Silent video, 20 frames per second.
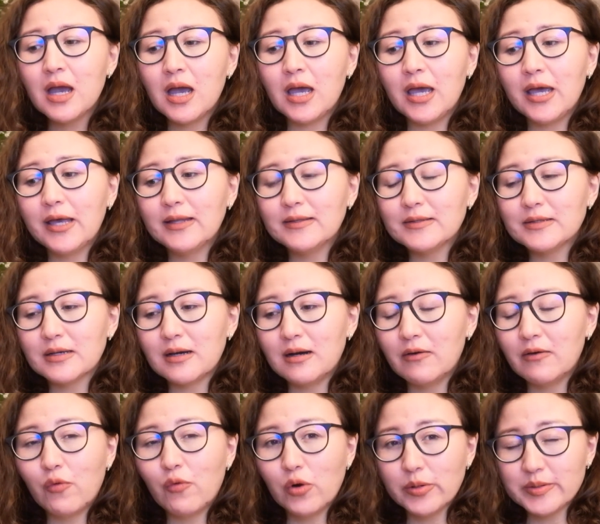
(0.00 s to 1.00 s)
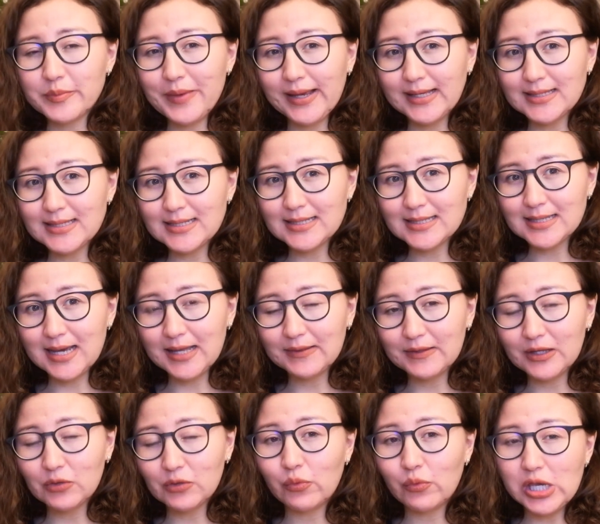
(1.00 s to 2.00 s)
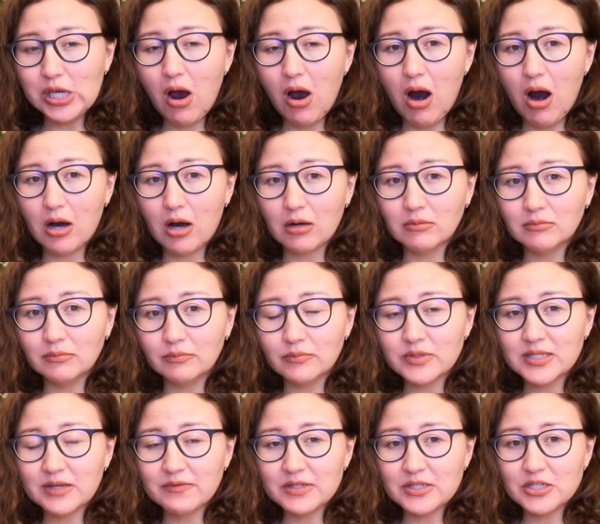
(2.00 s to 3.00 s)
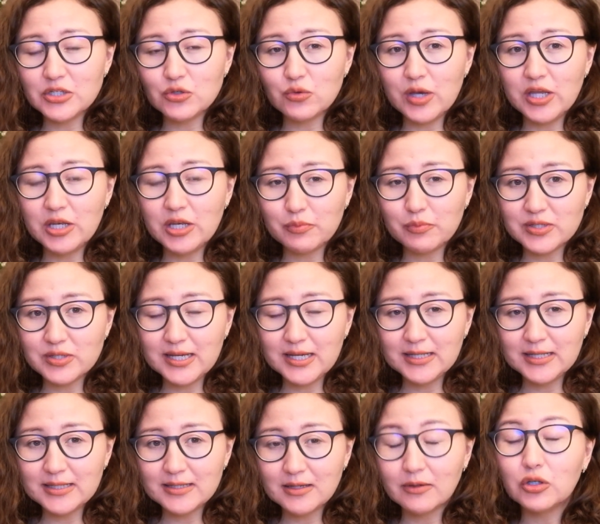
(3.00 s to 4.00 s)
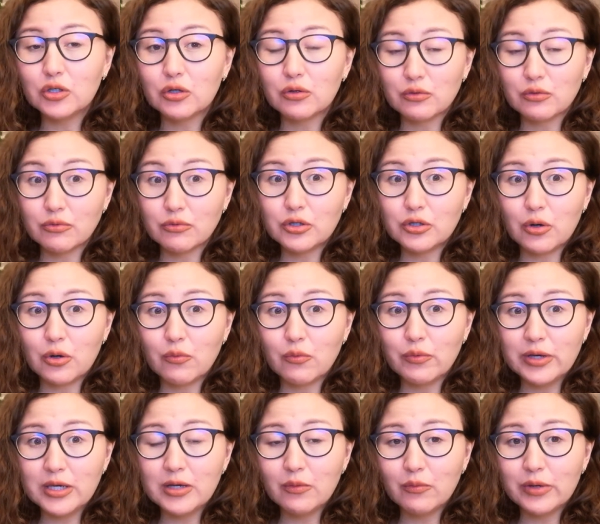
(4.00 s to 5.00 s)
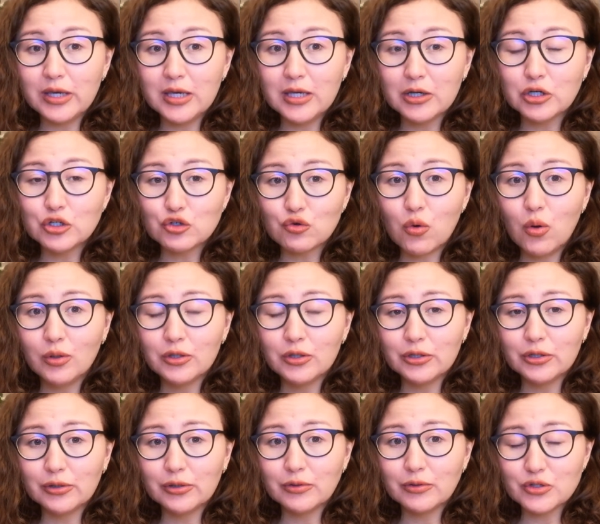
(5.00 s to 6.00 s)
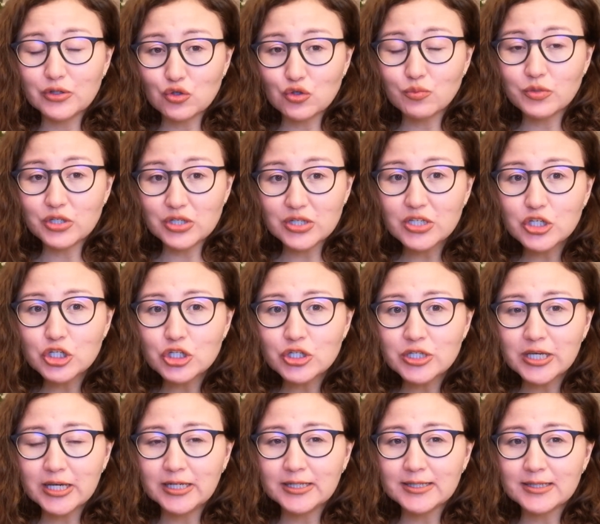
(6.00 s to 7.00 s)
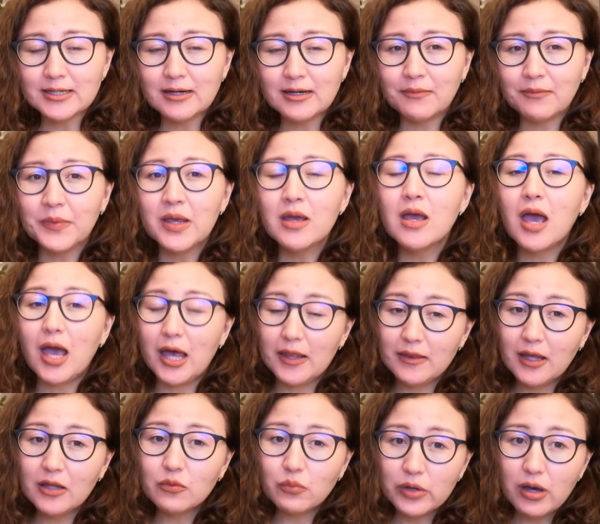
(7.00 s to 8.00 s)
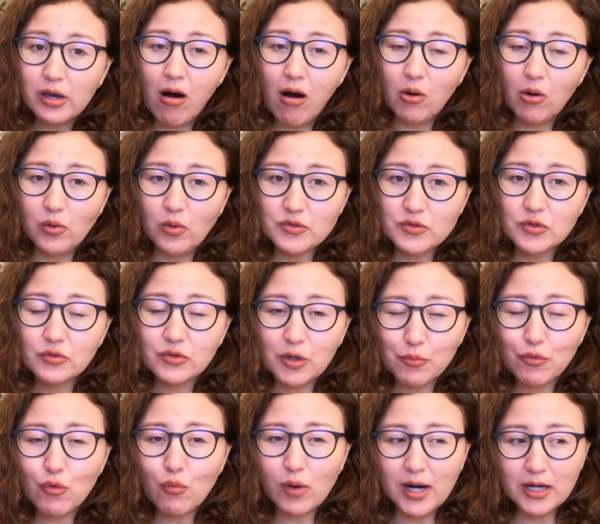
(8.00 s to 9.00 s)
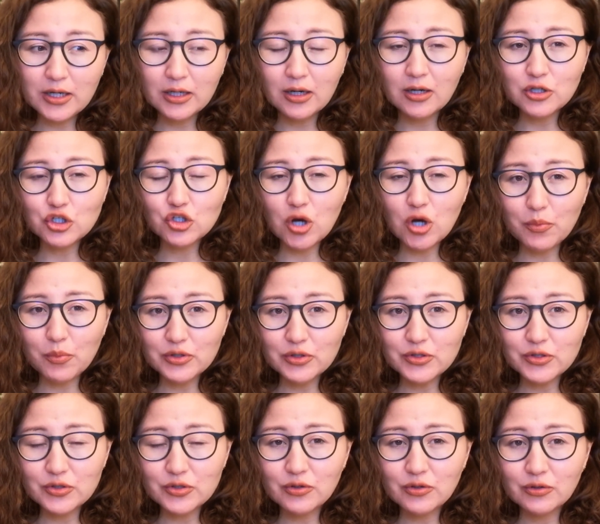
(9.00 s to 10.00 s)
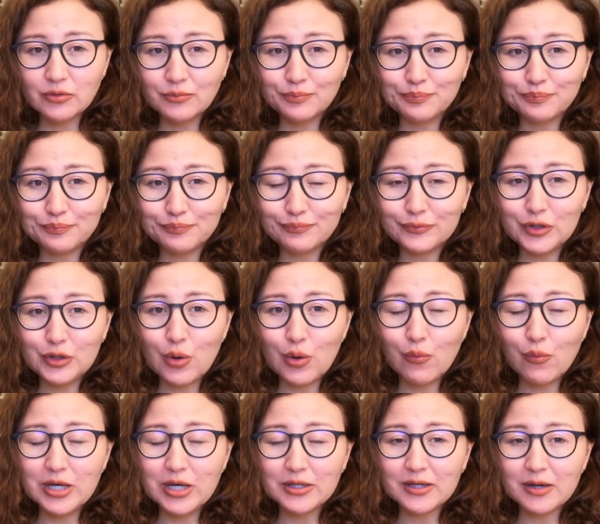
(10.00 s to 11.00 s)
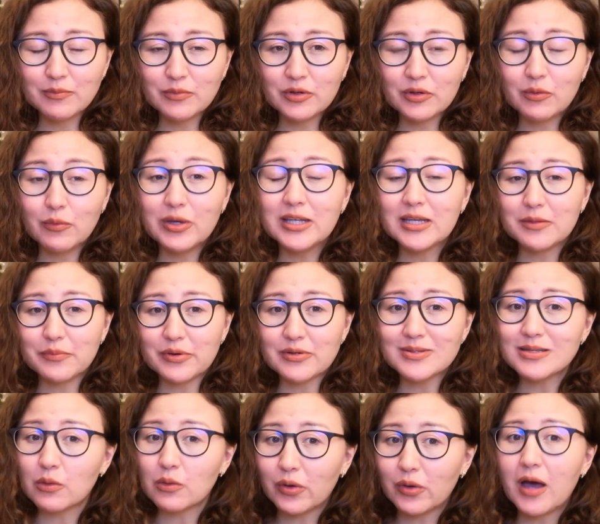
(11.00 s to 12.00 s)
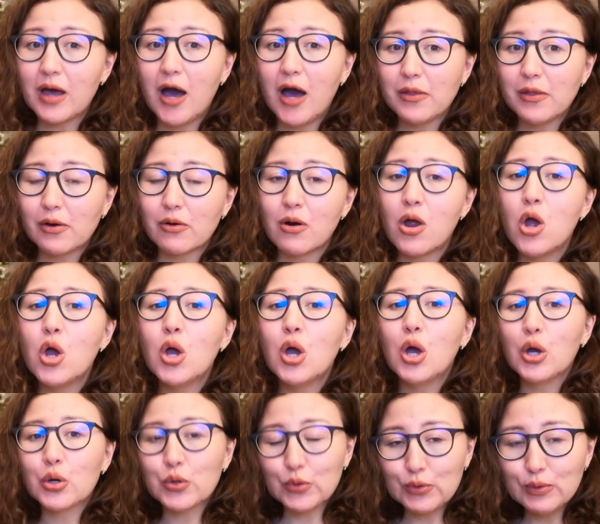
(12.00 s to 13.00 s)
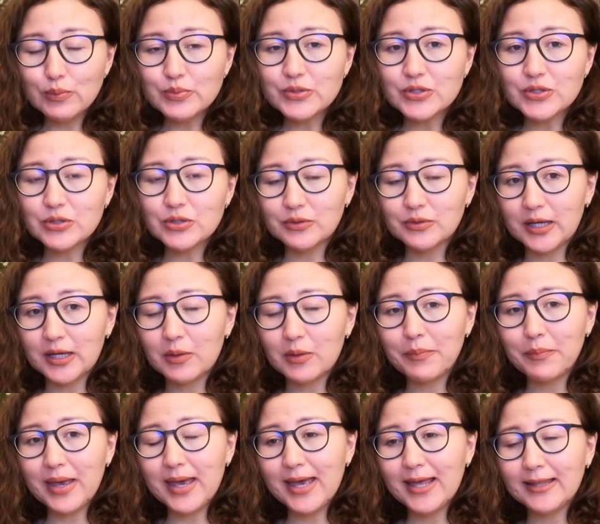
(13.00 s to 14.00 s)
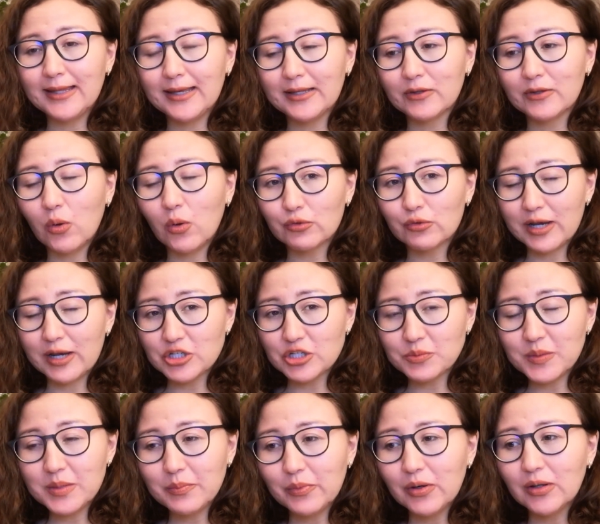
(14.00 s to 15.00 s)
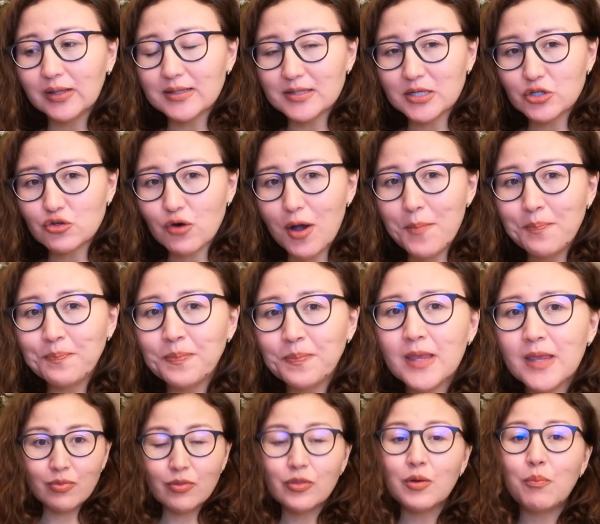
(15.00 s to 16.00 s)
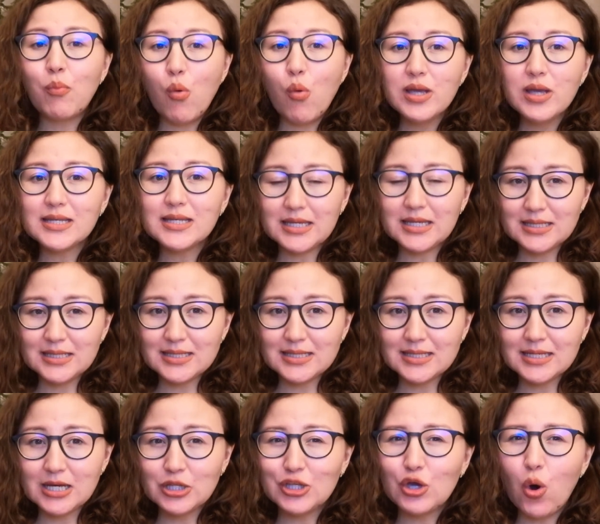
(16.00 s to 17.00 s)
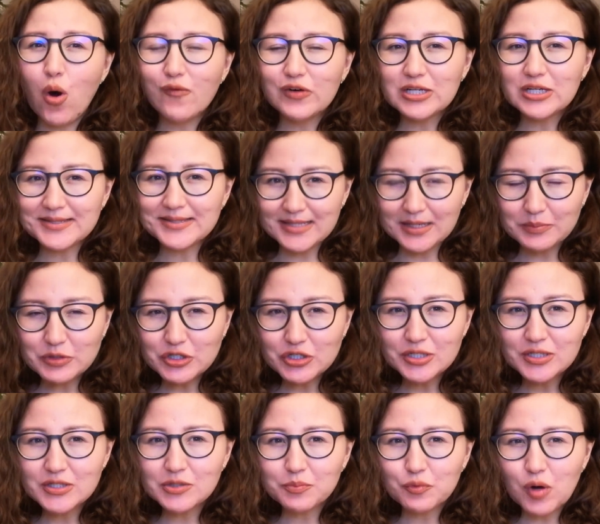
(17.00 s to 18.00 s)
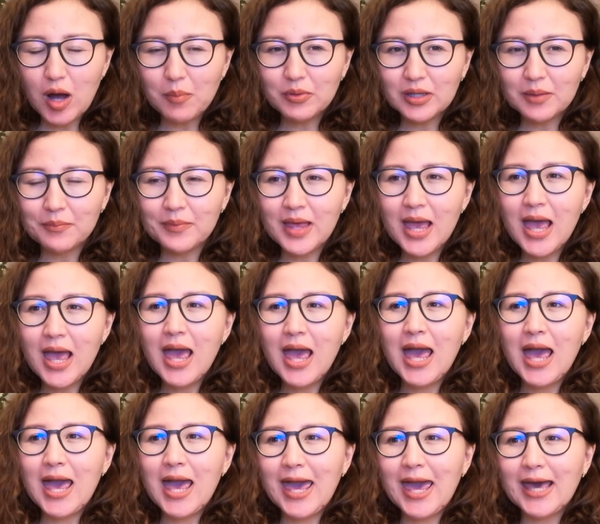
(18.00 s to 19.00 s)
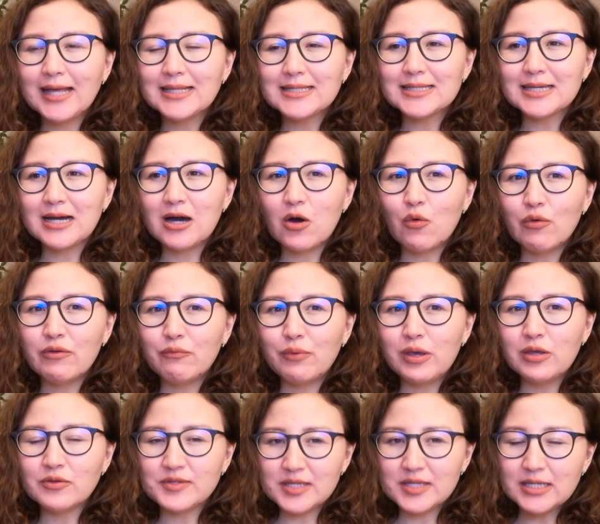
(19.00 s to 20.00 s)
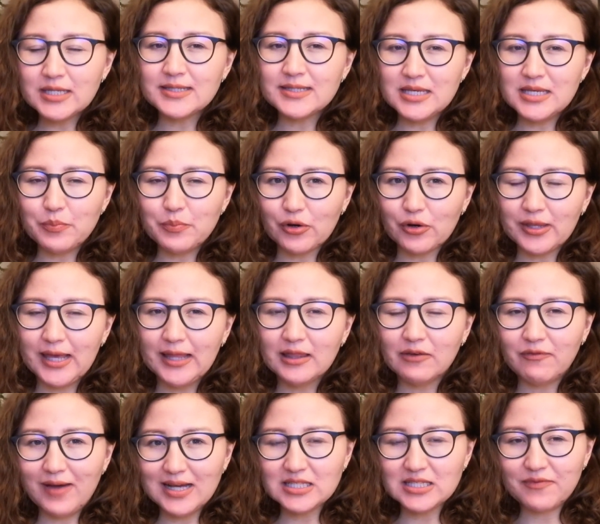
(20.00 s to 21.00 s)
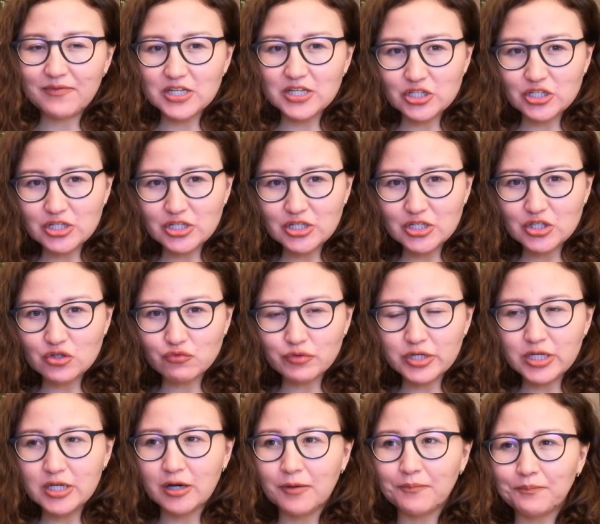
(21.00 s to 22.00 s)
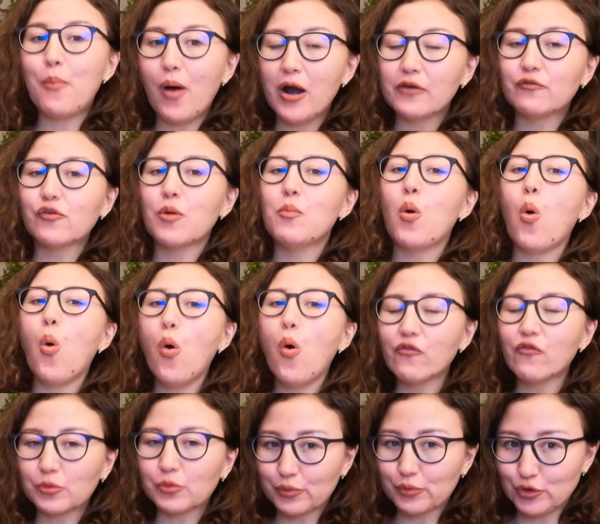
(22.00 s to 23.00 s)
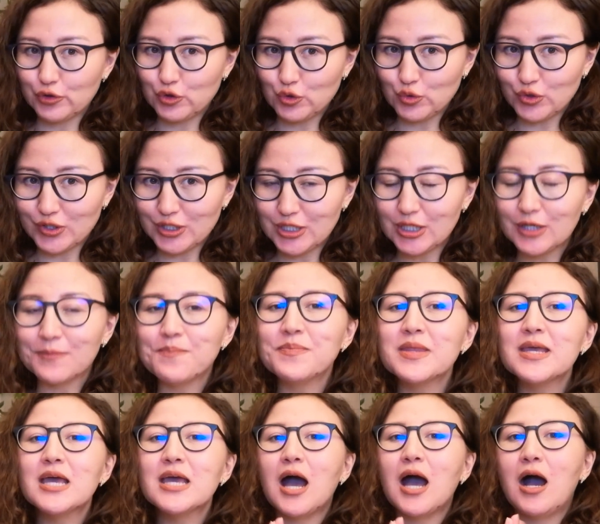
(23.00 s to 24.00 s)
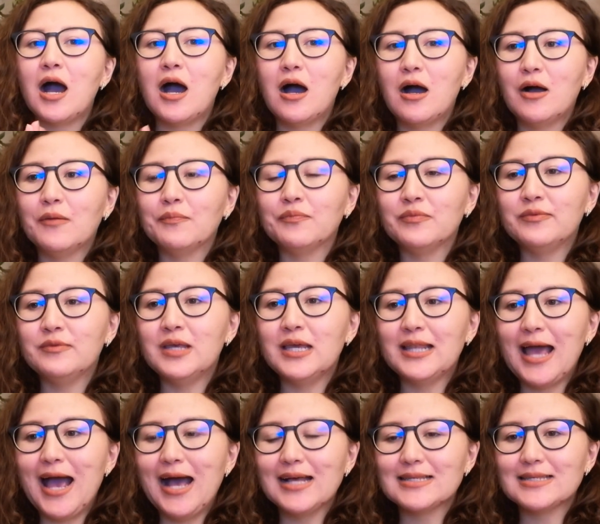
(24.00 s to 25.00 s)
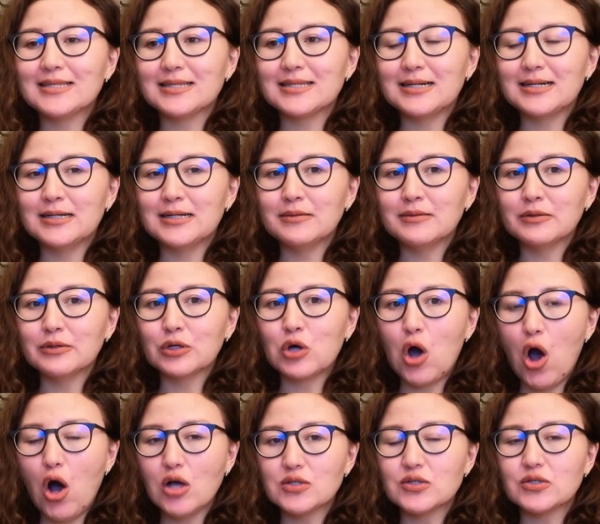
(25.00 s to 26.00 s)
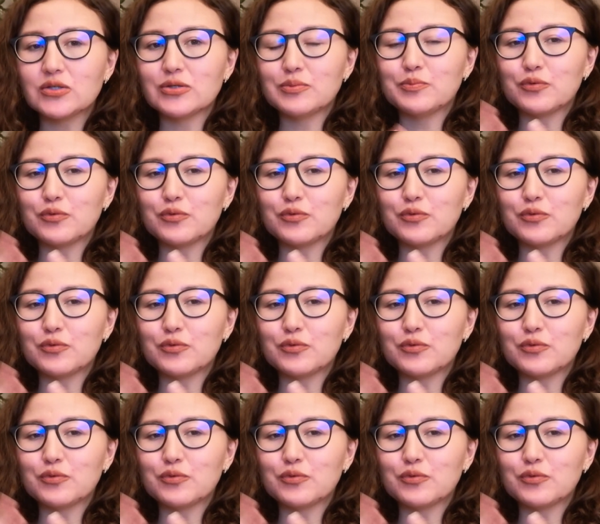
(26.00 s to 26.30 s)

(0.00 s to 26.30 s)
And uh, Forbes magazine said that we are 70 to 80 percent. You know, you know, we we control the consumer decisions, and um, and that we are also number one uh, shoppers. Um, you know, when it comes in comparison with other groups like men and older age people, etc the point is the overconsumption is the problem and uh, we, we dig deeper than the fast fashion industry apart from overproducing uh, it has uh, caused